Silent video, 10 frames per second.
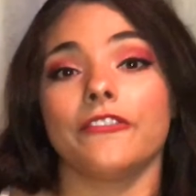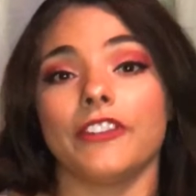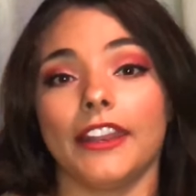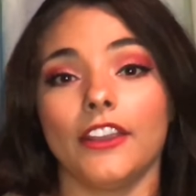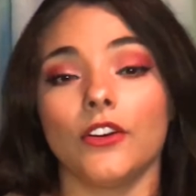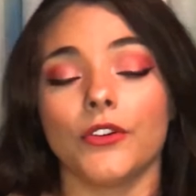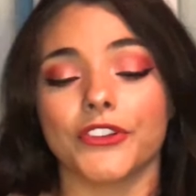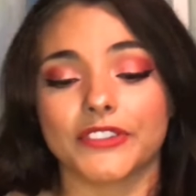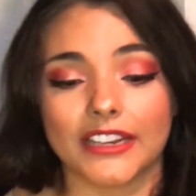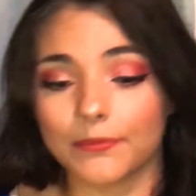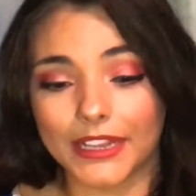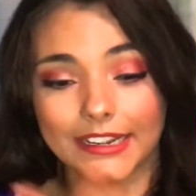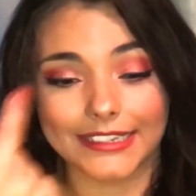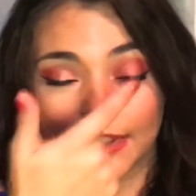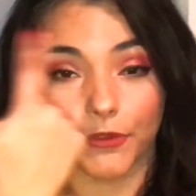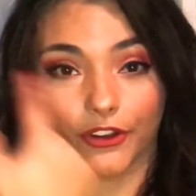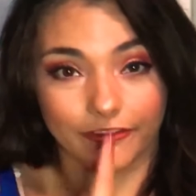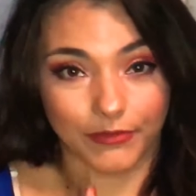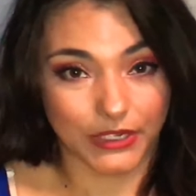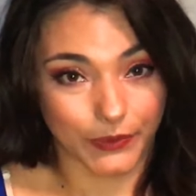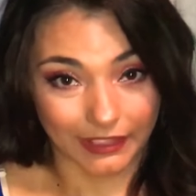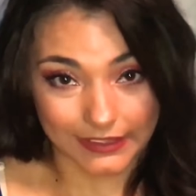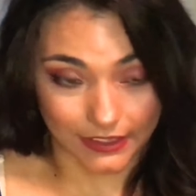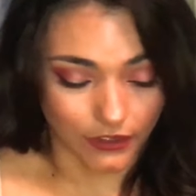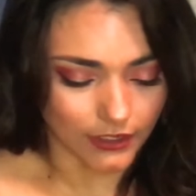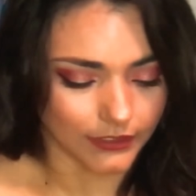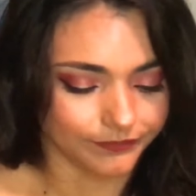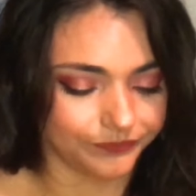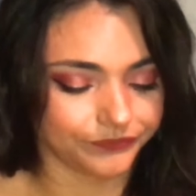the video, there's going to be a demo of me doing this look.